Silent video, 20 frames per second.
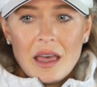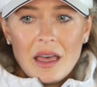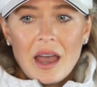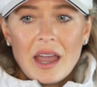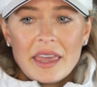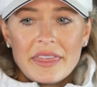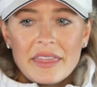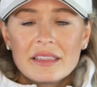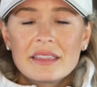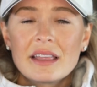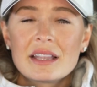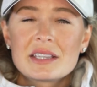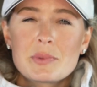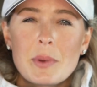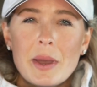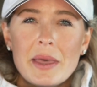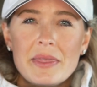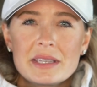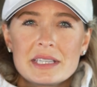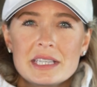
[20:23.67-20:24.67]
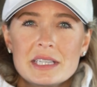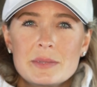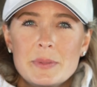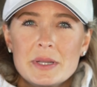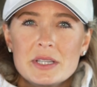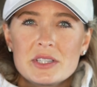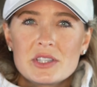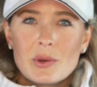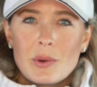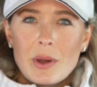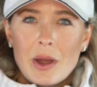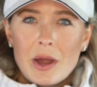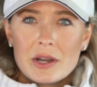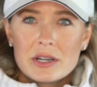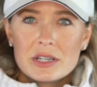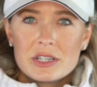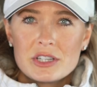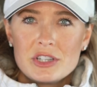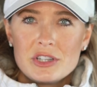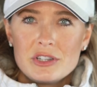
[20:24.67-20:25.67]
I think that's why this has been so
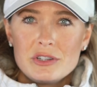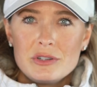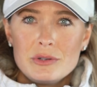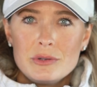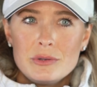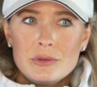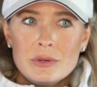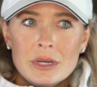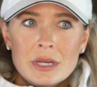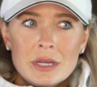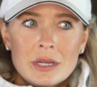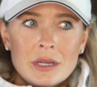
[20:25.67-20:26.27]
hard to